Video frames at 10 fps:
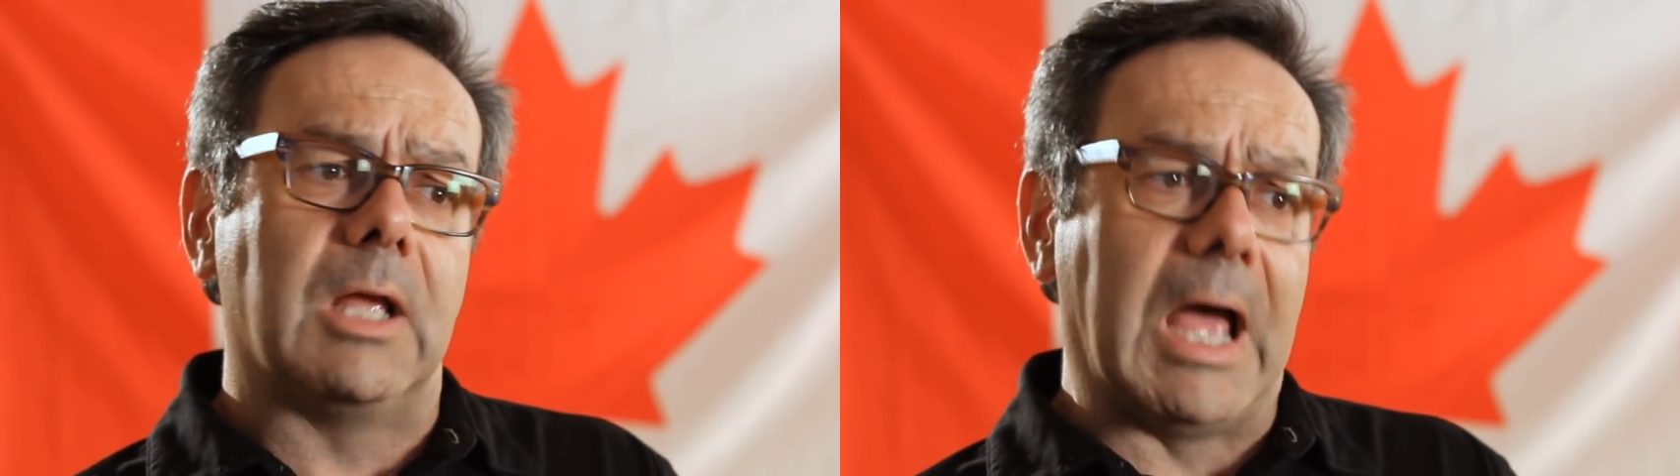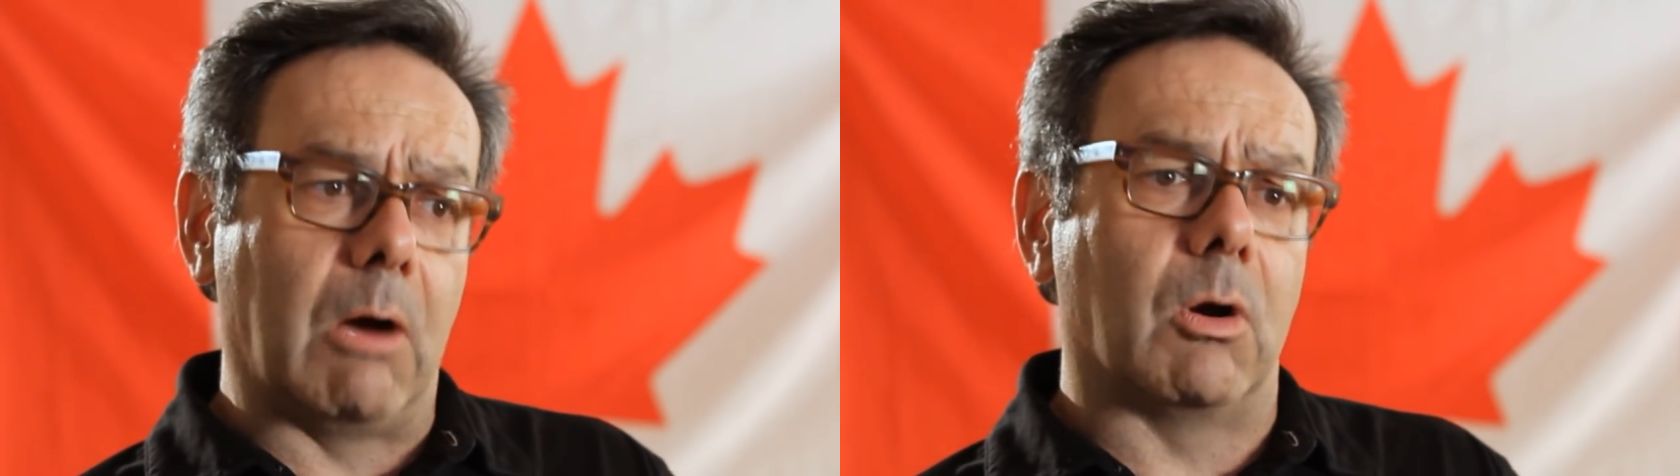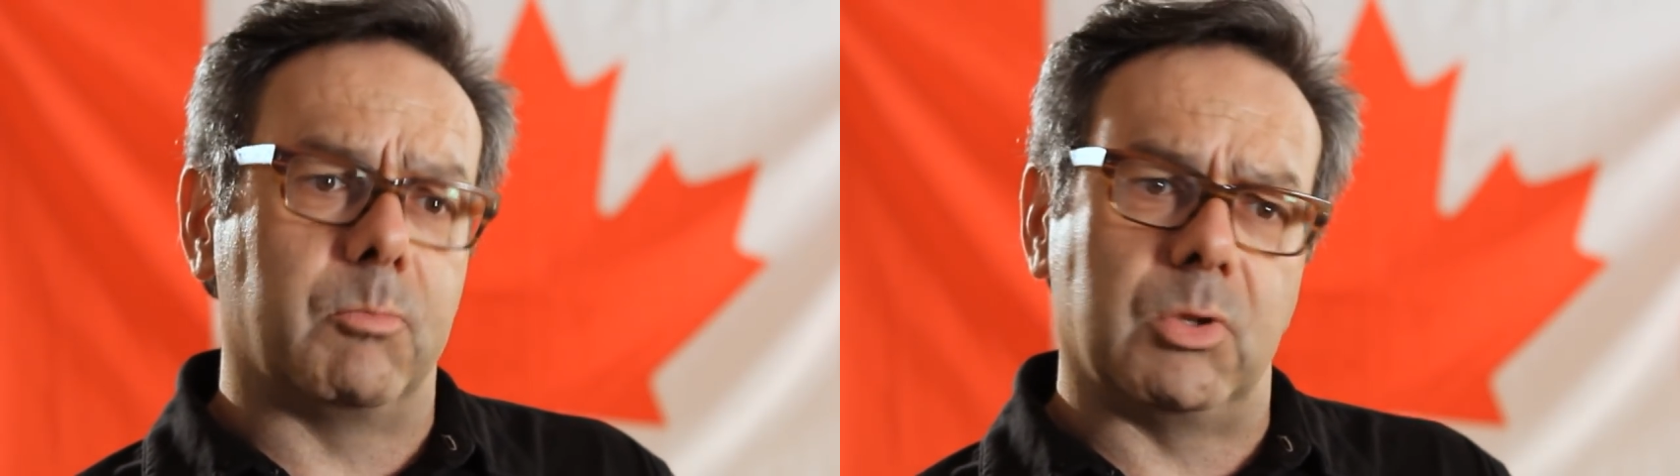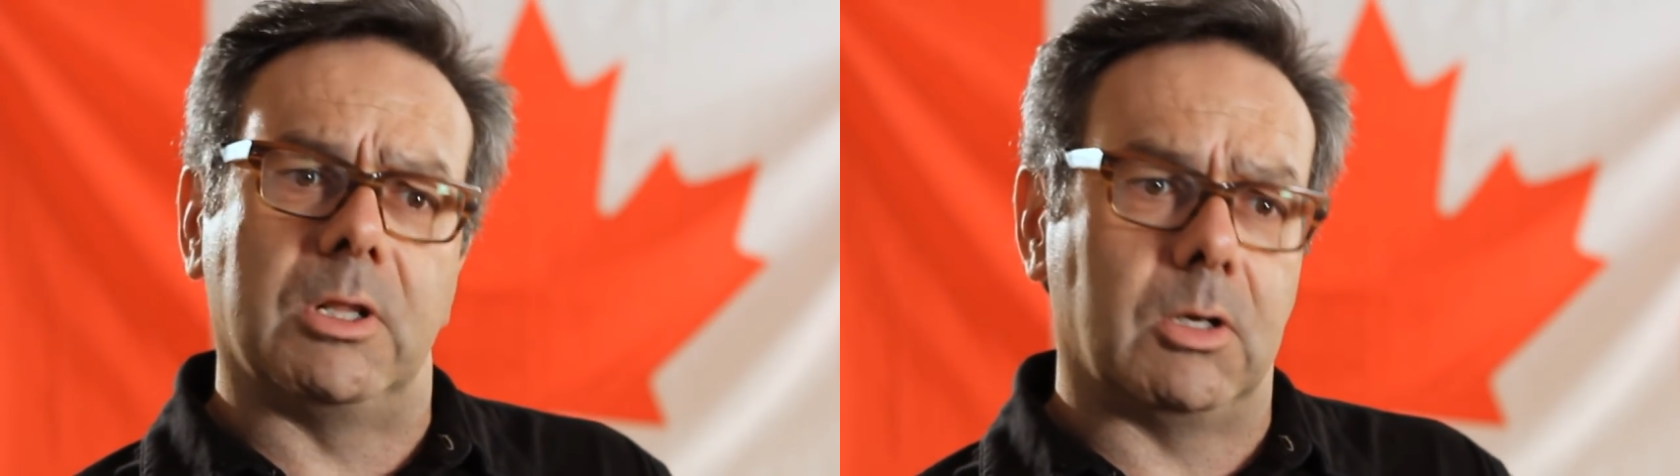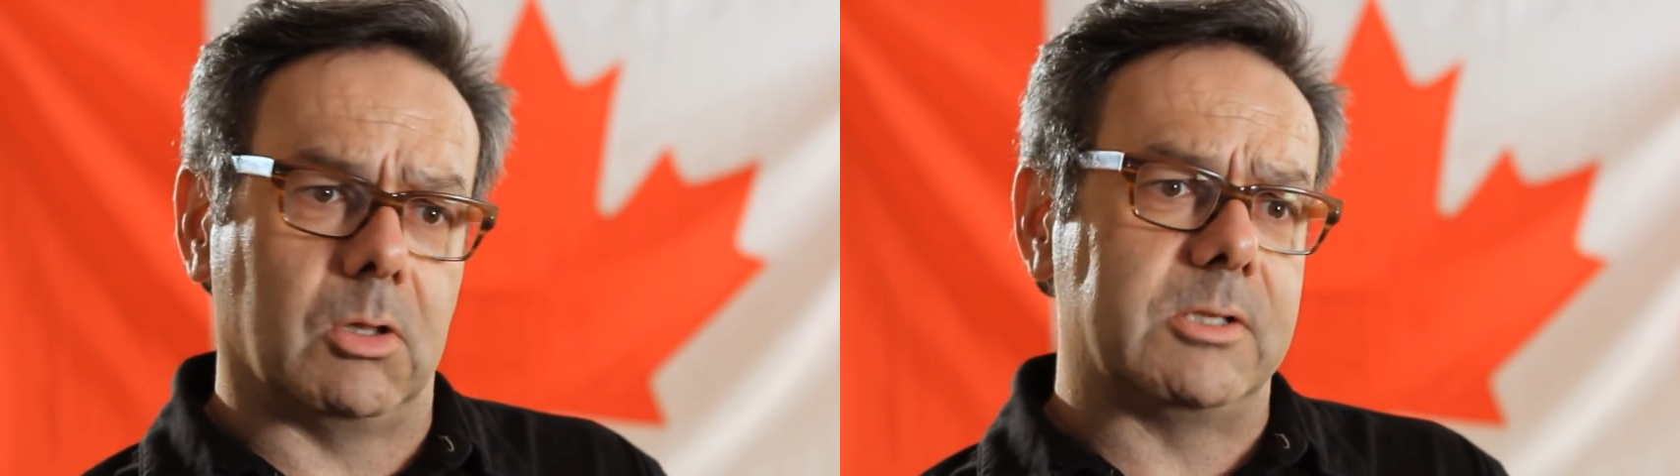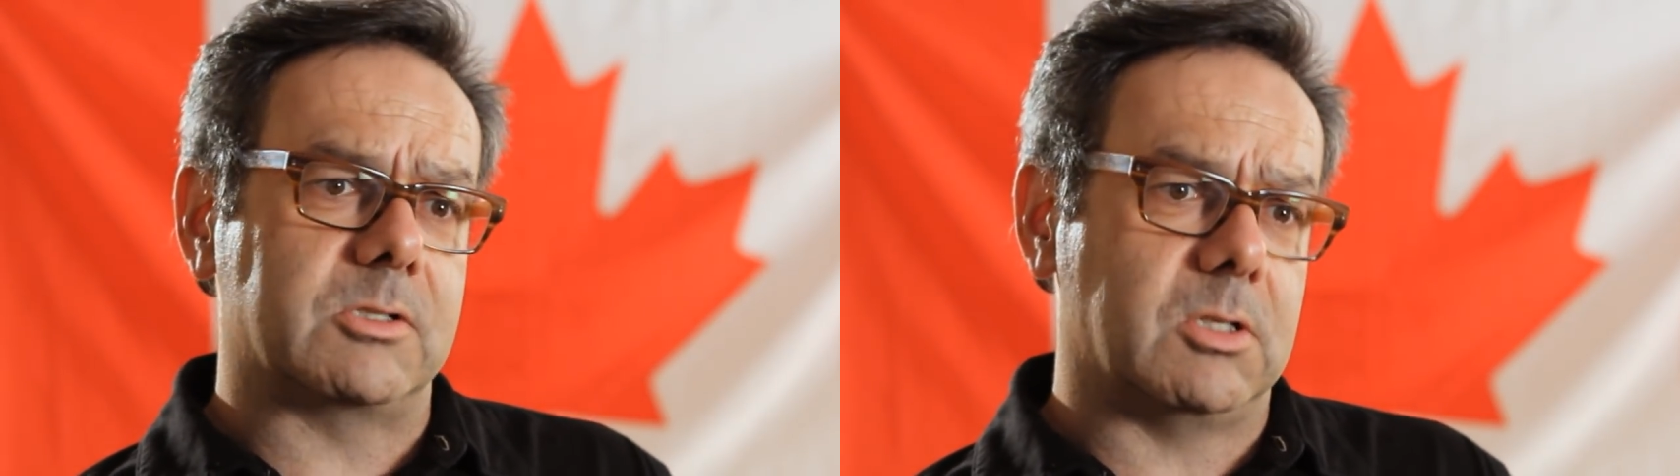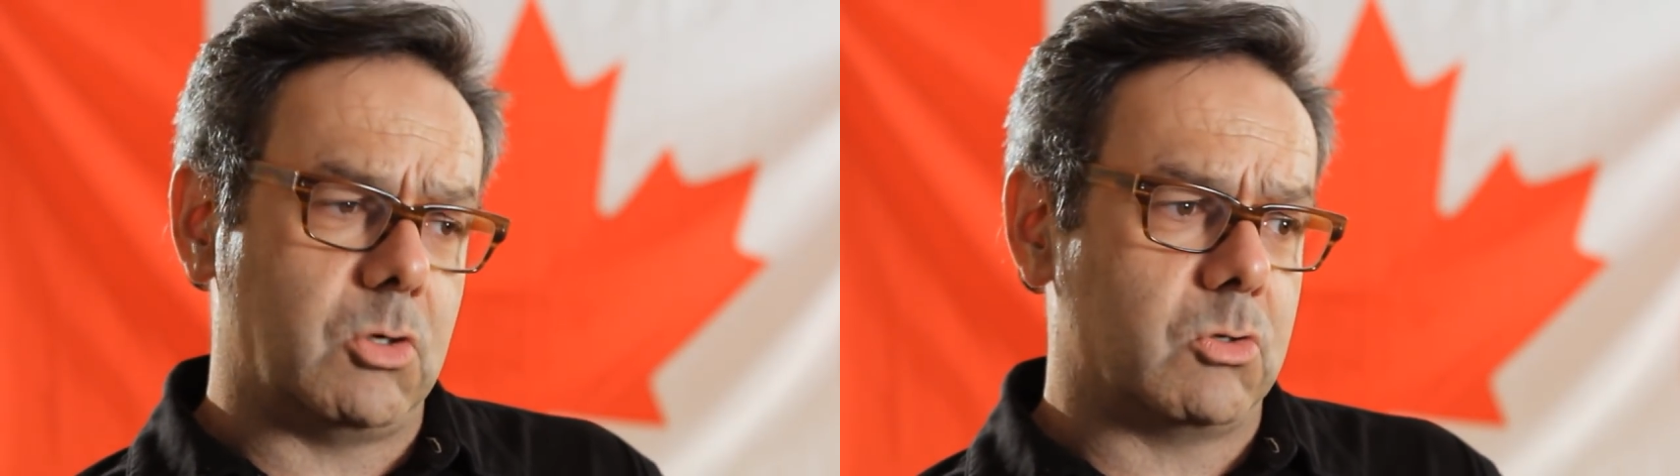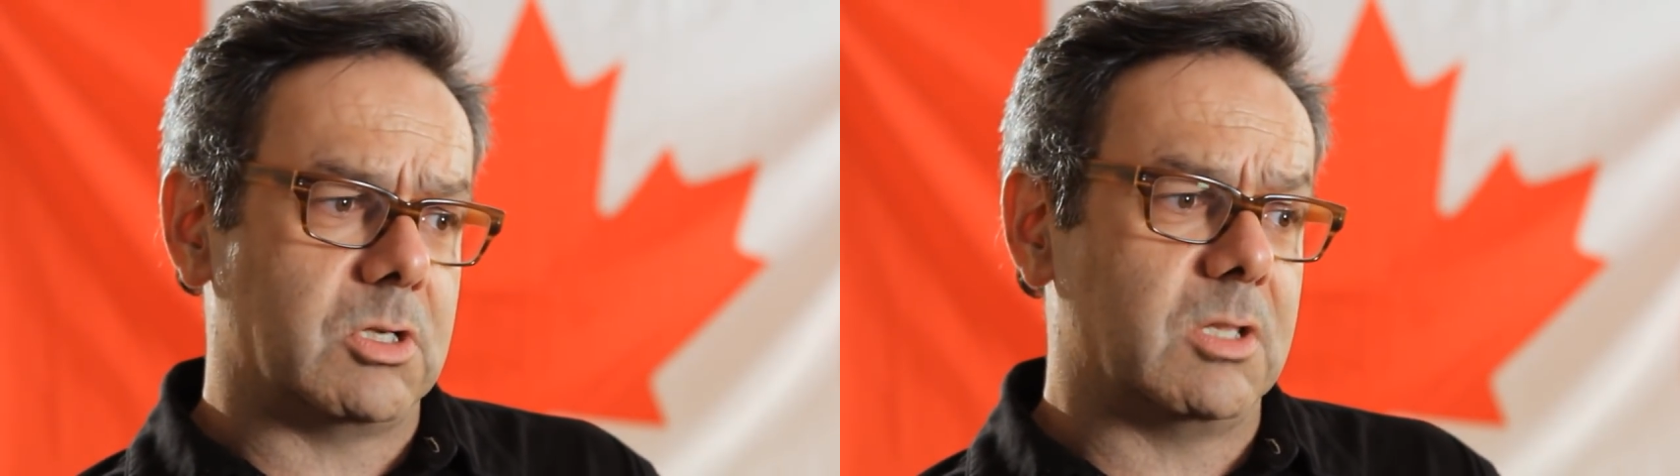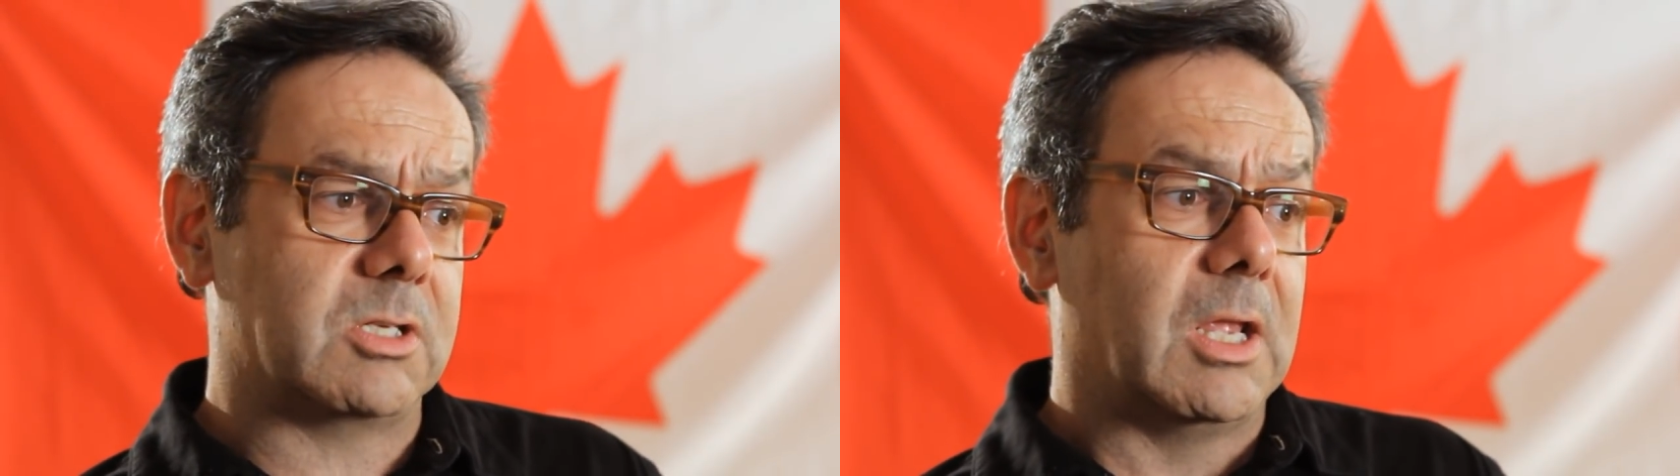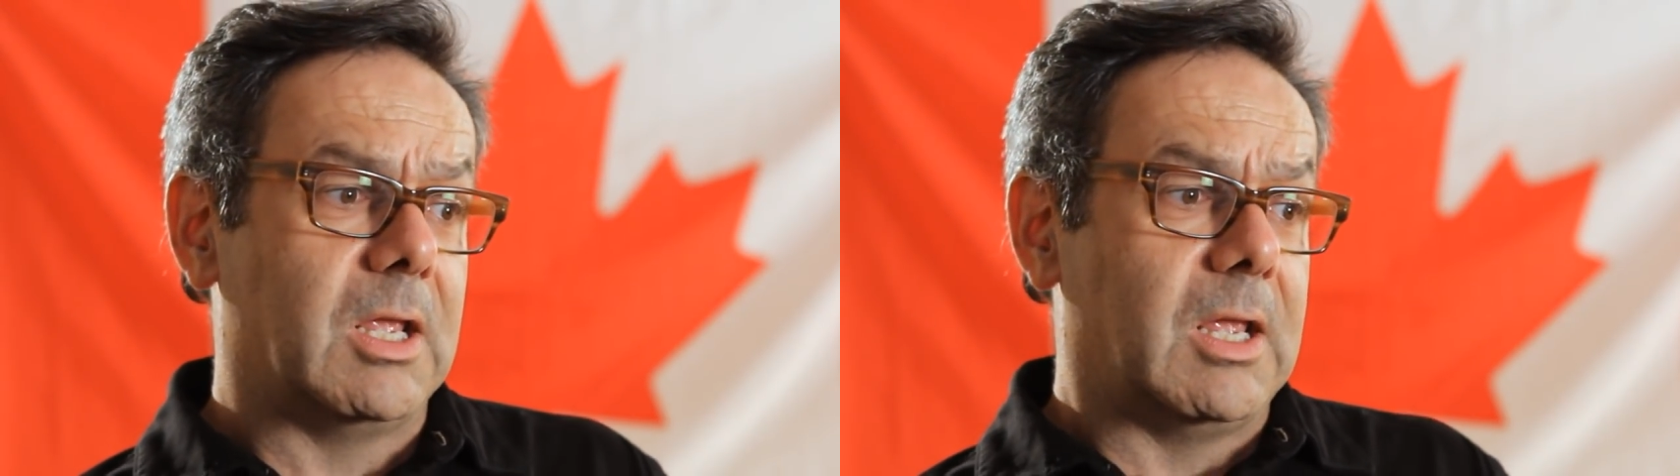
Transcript: our political institutions,